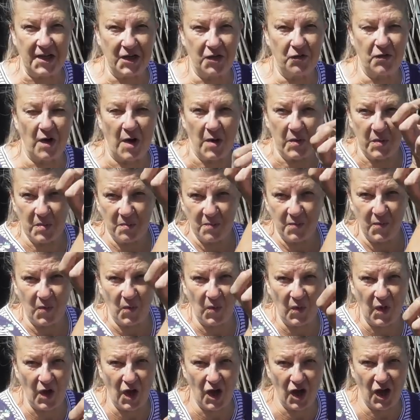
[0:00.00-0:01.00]
don't grow them
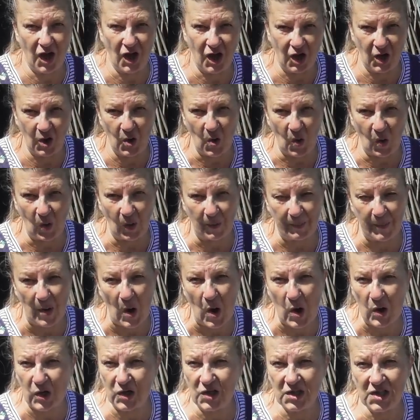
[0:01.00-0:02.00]
for the long
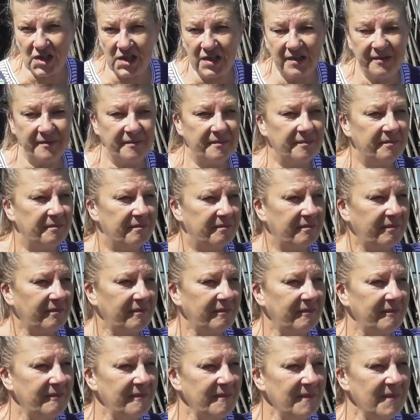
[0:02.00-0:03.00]
pod.
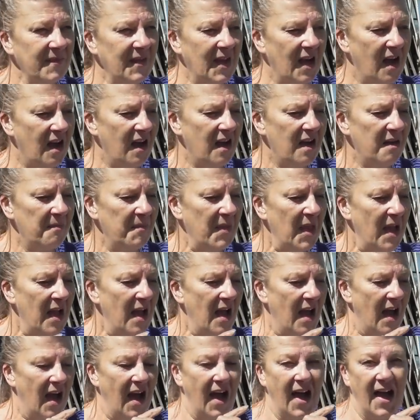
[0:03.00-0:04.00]
Um,
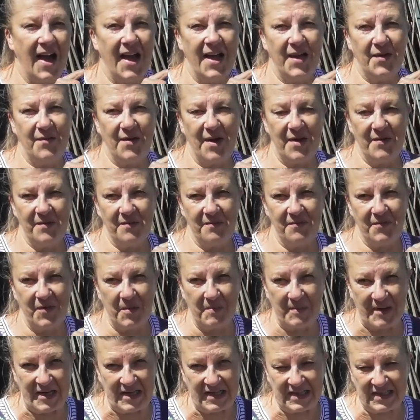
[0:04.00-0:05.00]
I grow them for the
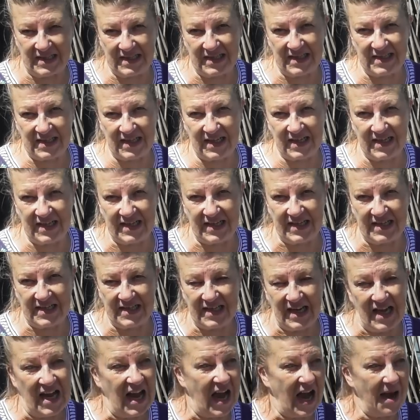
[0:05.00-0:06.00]
beans
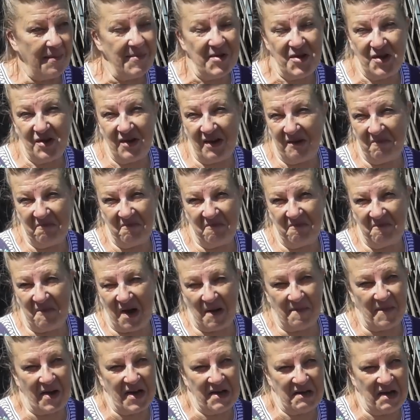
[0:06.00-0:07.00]
inside. I mean,
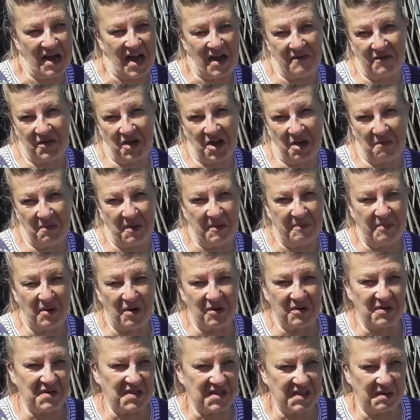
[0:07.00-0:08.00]
I might have a couple of
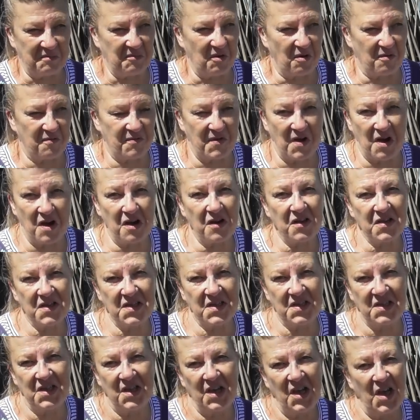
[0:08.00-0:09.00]
pods, I'm not
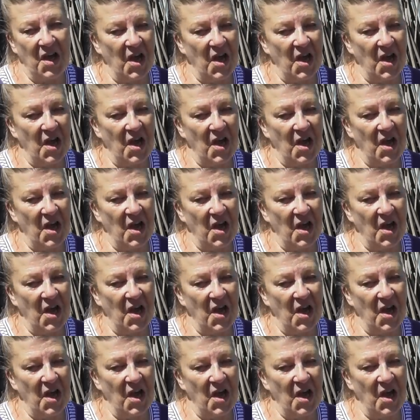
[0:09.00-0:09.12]
fast,